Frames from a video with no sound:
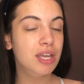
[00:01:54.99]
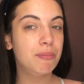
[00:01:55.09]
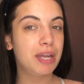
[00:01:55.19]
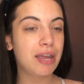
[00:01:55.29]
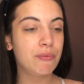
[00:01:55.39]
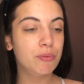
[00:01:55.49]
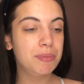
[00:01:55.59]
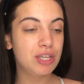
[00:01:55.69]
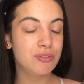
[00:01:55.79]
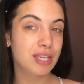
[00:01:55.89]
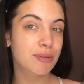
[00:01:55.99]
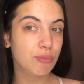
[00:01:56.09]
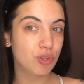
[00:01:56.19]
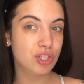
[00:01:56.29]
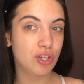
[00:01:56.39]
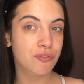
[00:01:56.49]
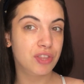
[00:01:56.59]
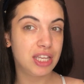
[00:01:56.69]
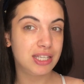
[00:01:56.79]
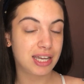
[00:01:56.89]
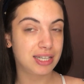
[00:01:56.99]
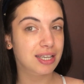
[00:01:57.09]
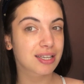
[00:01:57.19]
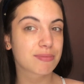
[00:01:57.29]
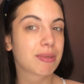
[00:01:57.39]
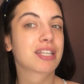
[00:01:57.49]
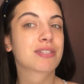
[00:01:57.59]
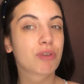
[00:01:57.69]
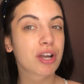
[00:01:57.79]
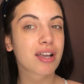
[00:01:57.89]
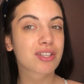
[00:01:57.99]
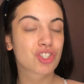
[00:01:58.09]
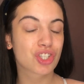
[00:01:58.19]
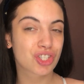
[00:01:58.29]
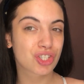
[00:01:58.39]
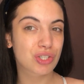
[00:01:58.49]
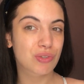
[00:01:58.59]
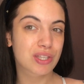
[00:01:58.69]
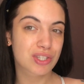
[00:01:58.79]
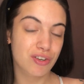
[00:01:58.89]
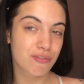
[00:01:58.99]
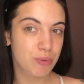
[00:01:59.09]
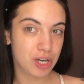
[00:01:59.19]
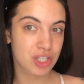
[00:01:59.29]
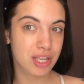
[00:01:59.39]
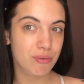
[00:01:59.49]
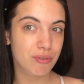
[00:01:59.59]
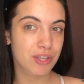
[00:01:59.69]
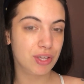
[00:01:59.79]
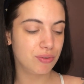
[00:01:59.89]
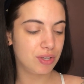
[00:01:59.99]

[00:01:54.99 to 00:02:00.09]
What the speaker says: but I will be using most of the Technic Cosmetics products just to do this sort of brush set review.